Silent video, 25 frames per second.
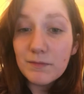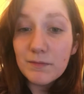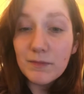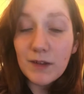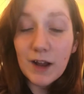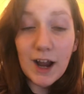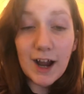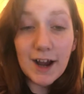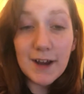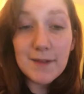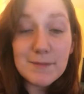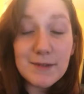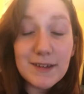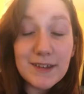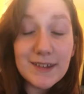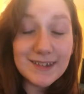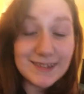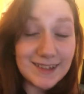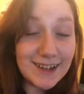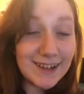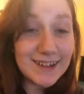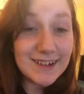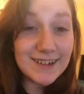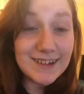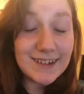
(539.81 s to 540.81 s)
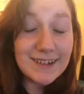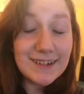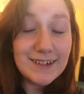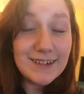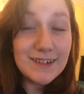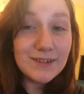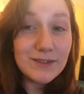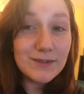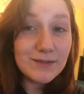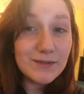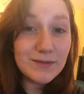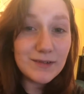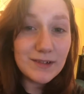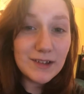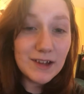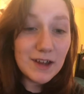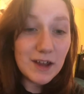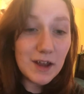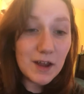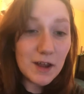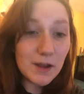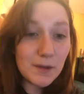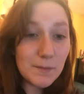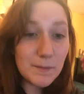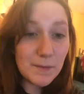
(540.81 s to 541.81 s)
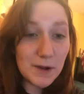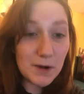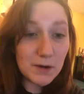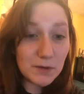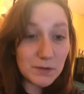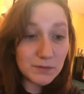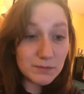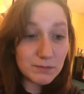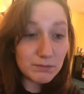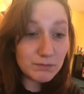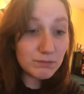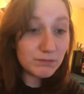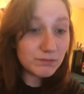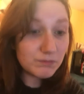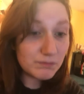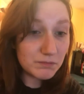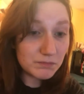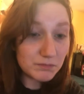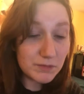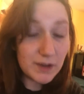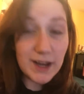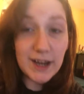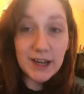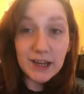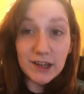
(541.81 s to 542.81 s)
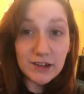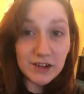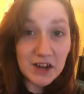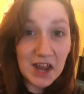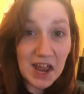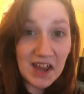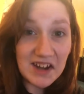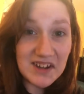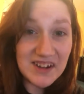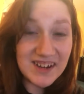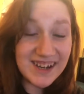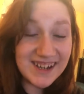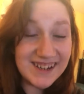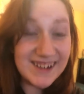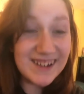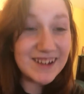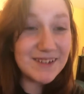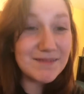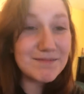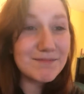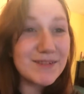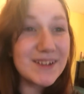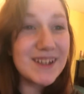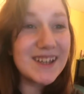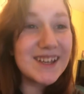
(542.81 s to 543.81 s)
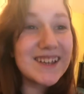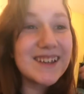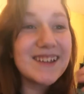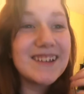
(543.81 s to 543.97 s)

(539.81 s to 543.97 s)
I'm excited about A, it ending, and B,